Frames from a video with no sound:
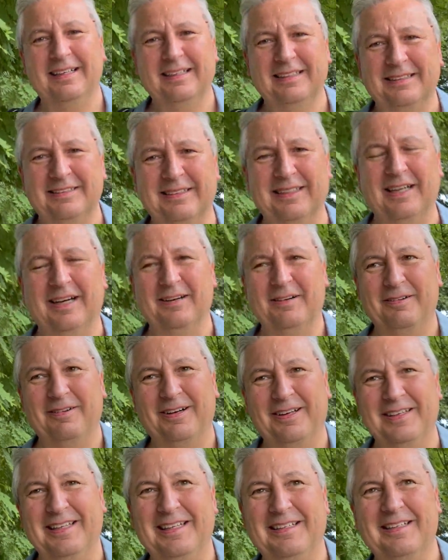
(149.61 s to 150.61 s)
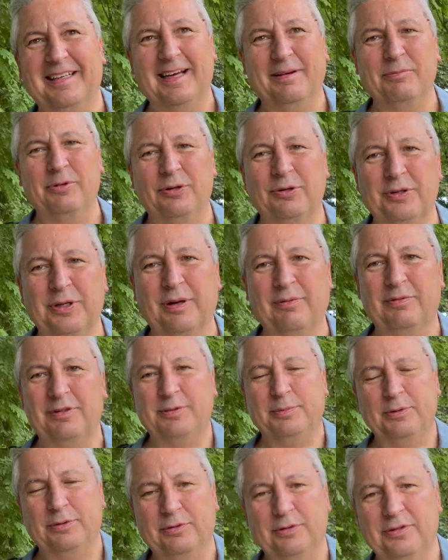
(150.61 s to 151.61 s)
So I need to get more
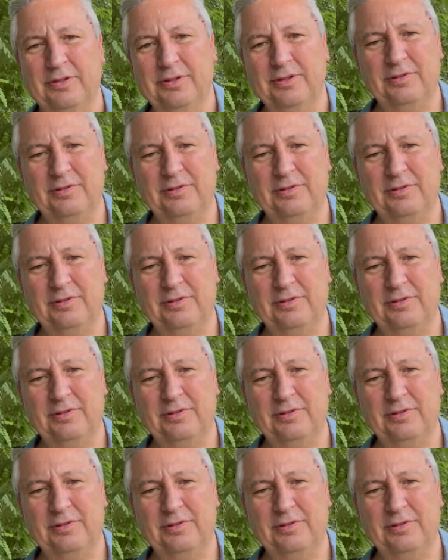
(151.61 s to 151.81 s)
comfortable